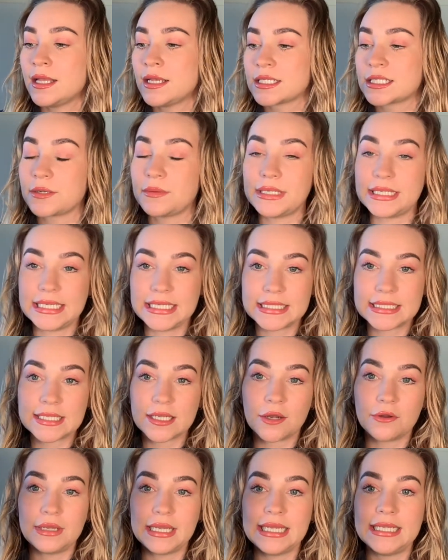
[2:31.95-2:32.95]
So it needs to
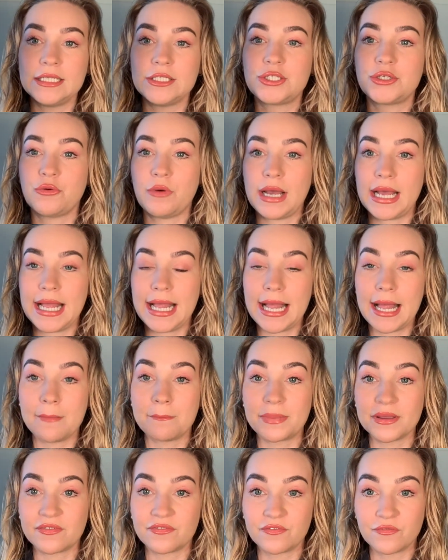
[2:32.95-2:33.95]
go into your hair
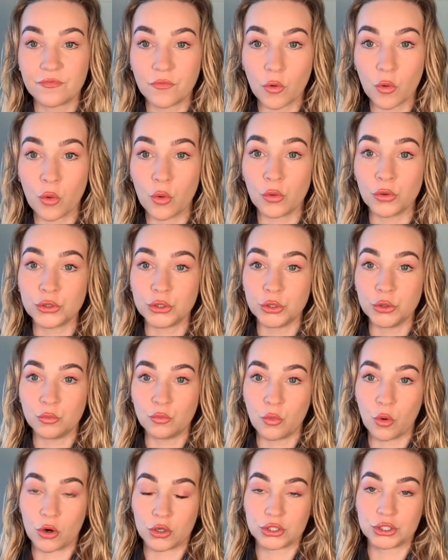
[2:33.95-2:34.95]
before you
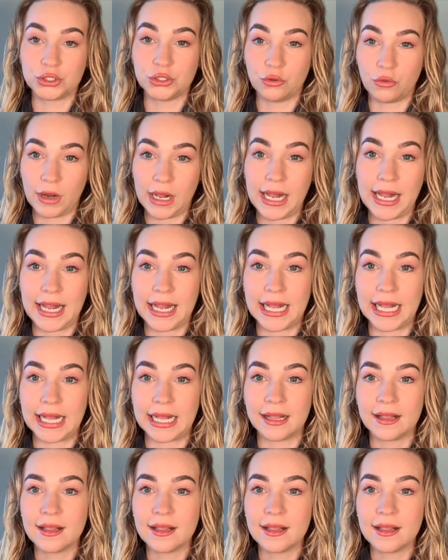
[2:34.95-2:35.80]
wash your hair.